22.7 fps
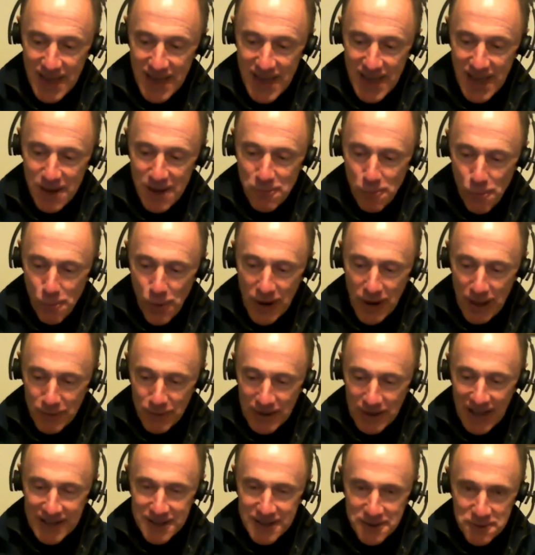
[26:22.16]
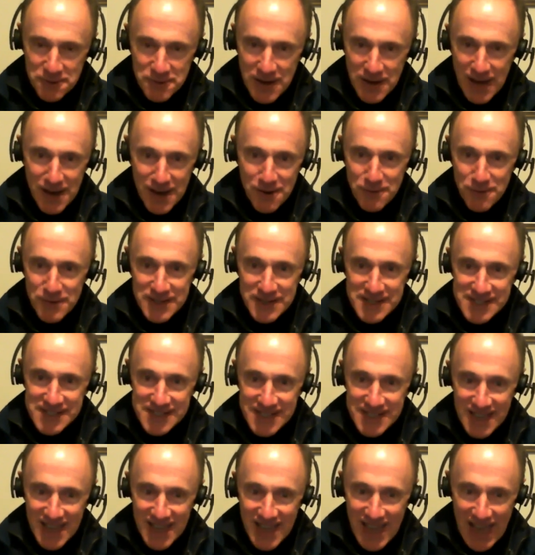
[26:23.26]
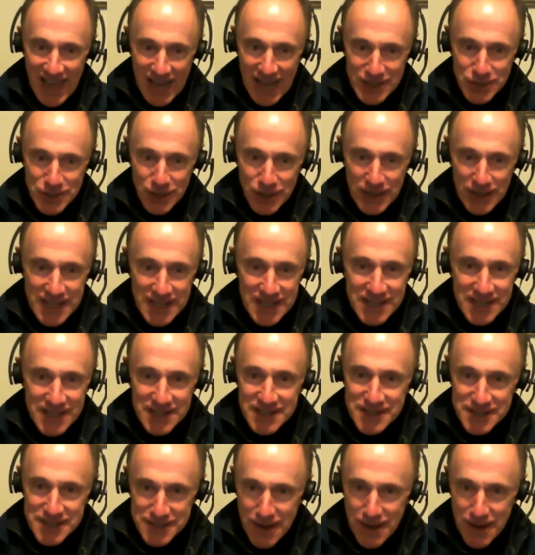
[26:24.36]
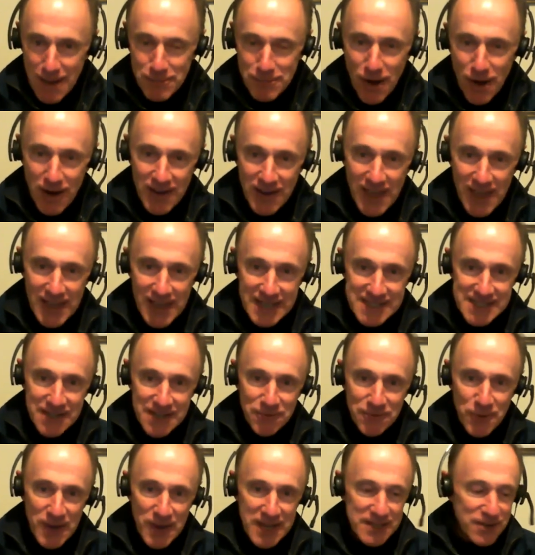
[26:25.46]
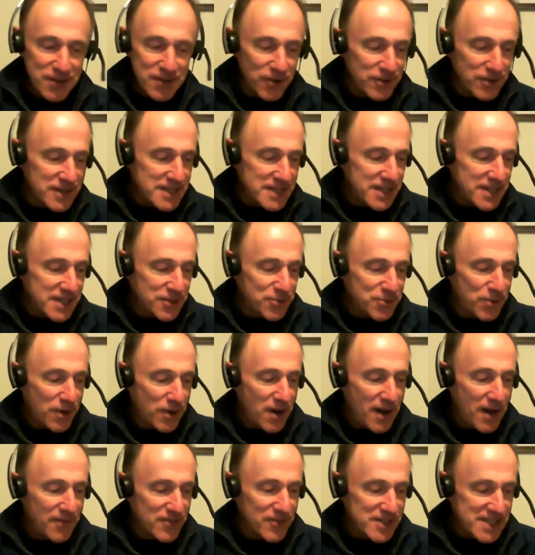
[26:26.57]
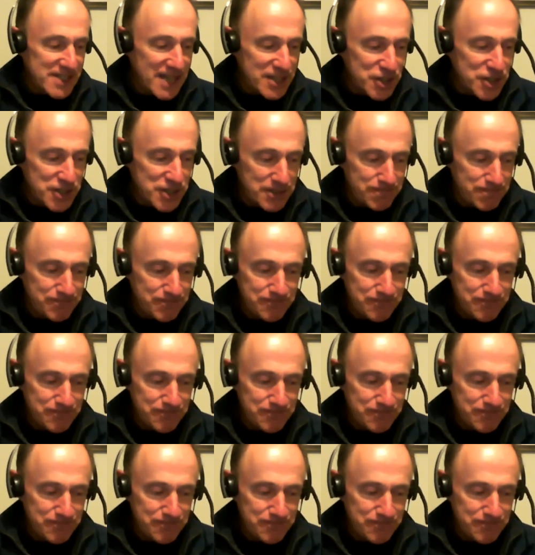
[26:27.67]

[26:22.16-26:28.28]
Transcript: And what I would like to do now is actually stop talking and see if we can turn this into a conversation.